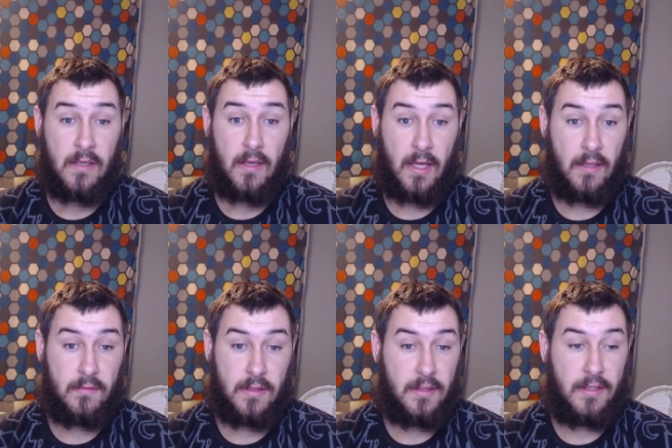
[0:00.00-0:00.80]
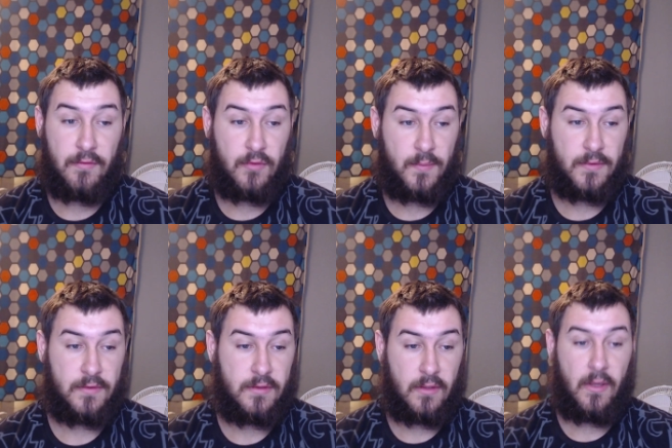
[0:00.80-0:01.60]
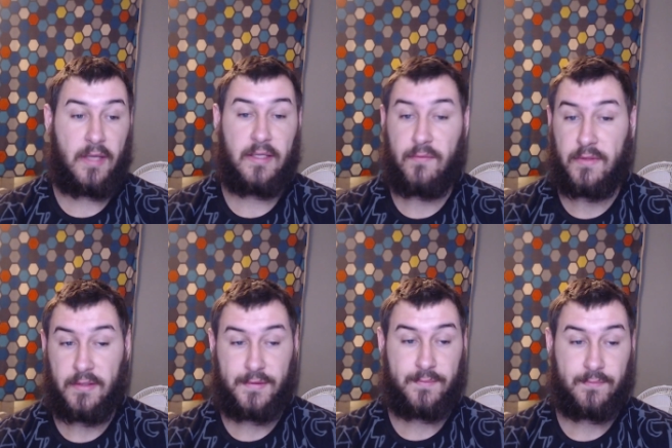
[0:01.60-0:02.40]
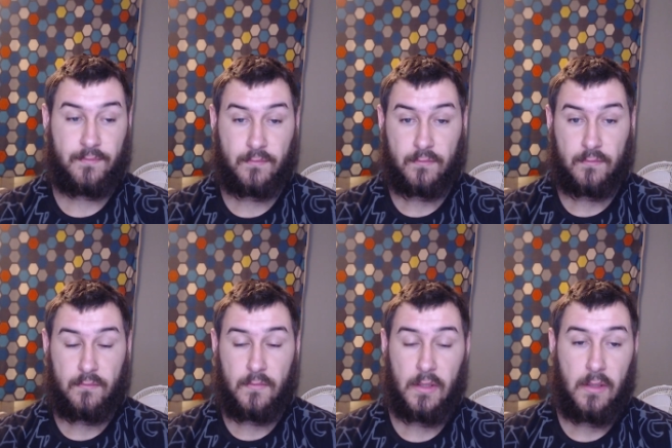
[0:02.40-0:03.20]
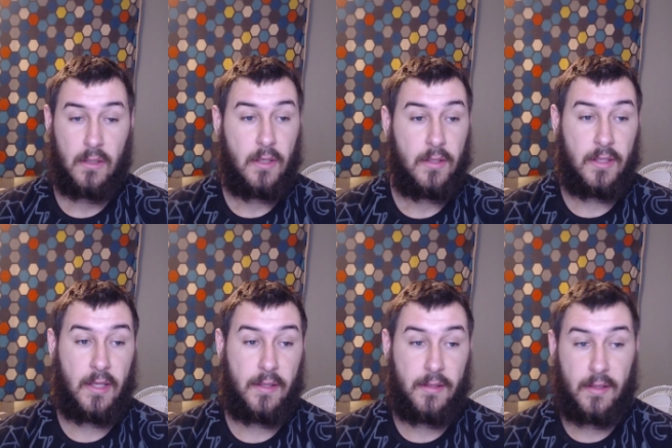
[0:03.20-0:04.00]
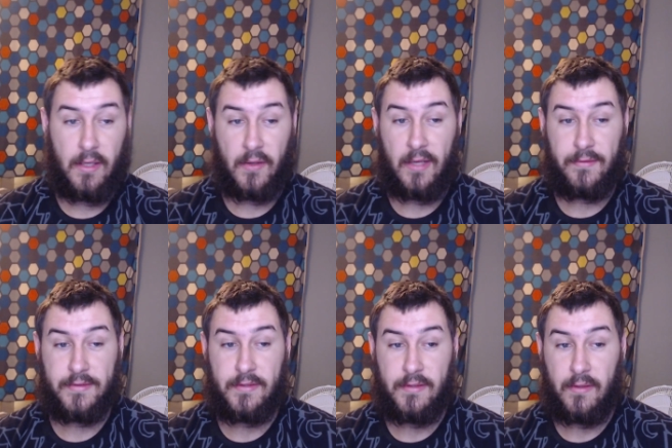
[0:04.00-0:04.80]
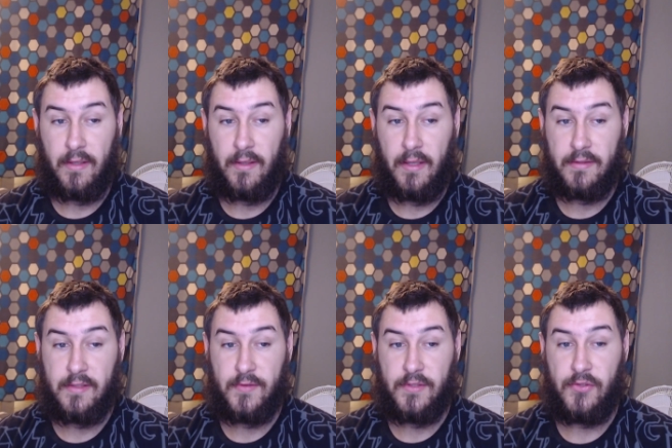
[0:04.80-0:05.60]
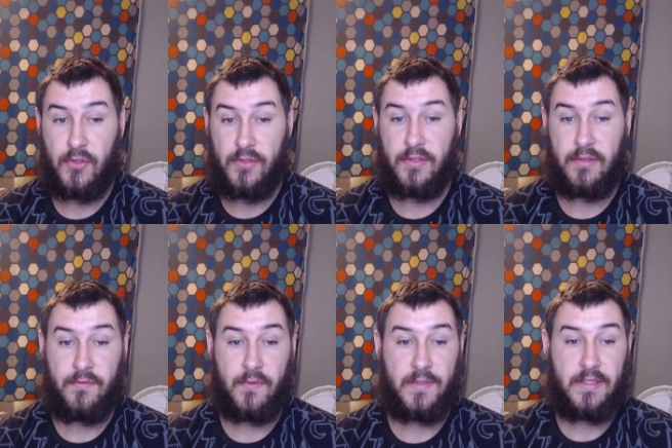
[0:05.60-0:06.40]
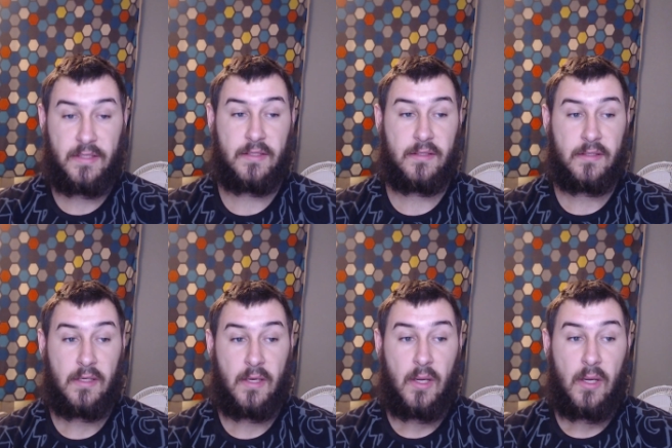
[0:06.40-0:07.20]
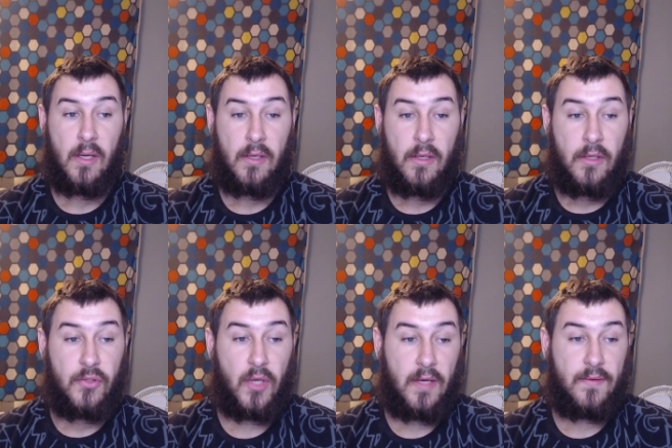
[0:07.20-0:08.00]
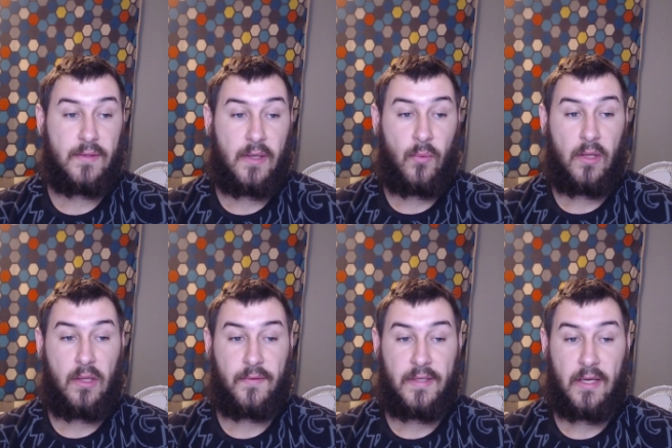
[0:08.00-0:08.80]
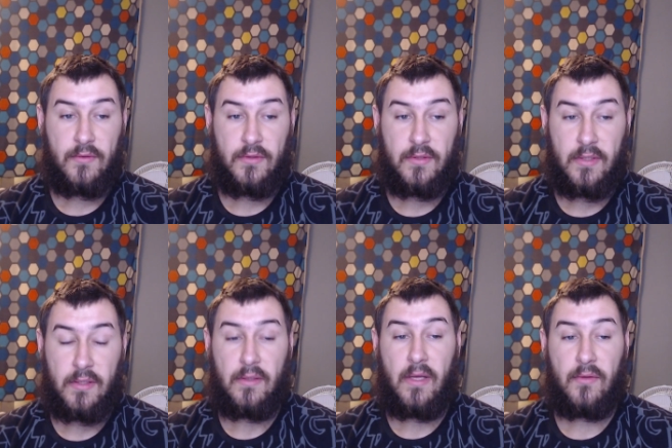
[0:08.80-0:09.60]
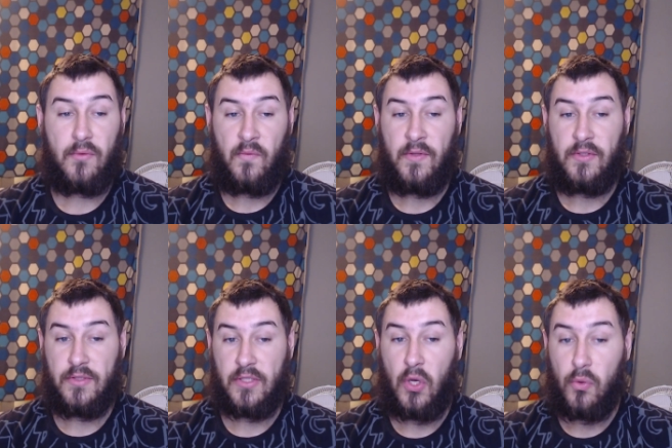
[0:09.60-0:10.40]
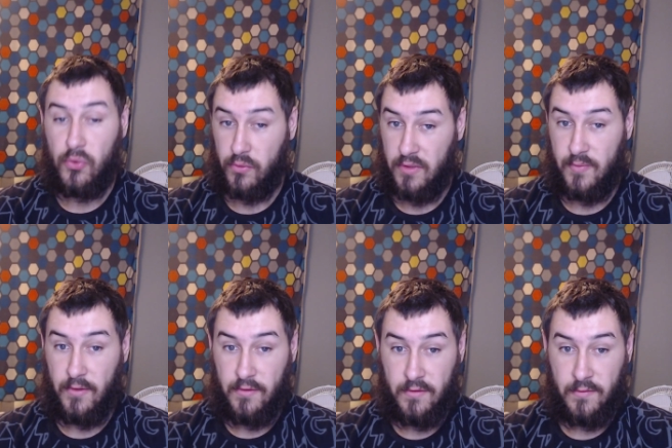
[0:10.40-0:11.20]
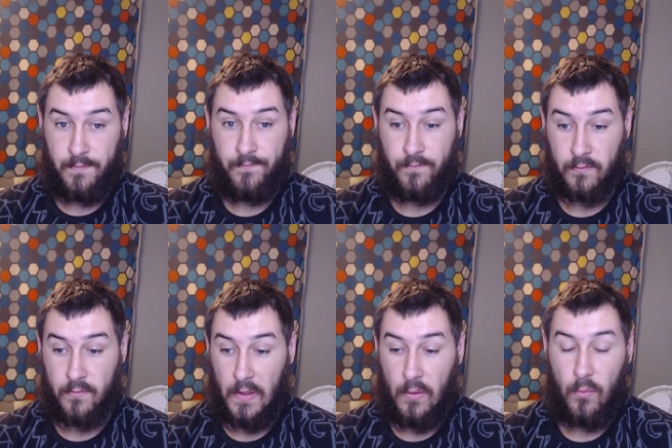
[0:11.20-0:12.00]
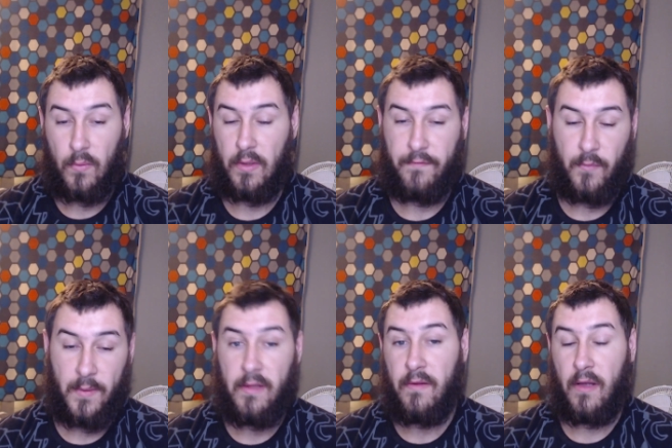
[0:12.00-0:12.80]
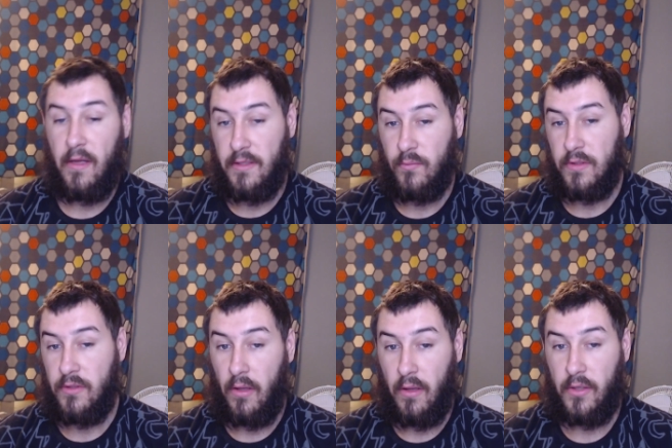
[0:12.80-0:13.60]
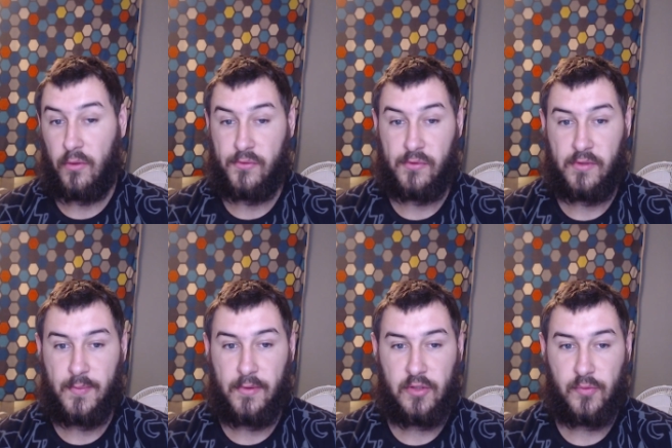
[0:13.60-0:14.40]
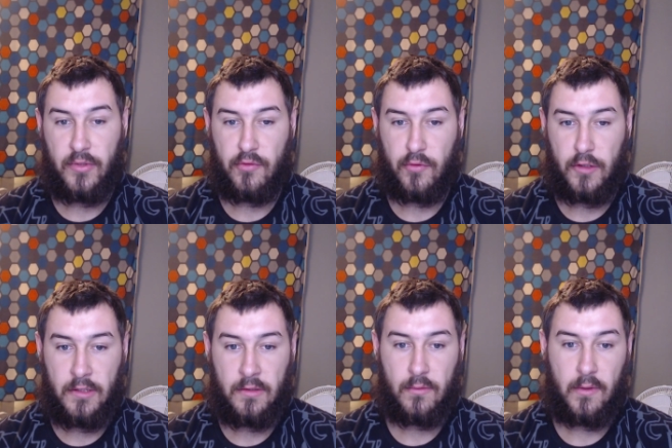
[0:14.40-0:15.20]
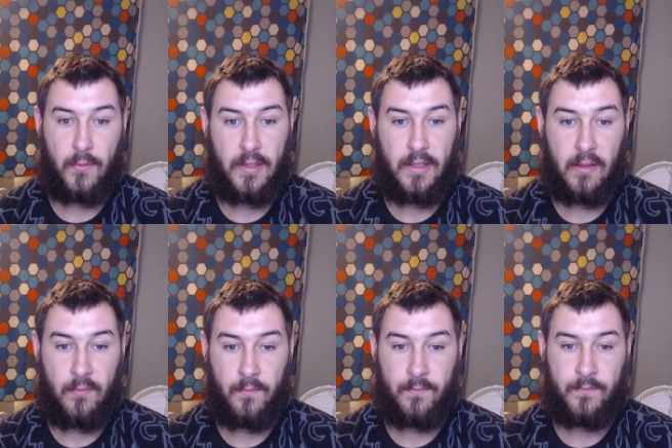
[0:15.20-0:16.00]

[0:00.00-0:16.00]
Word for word: And you have options for uh, activities. There, there are countless activities in New Zealand, from scenic drives and wildlife encounters to outdoor adventures and cultural experiences. But for me, I did one a cultural experience in Rotorua where we um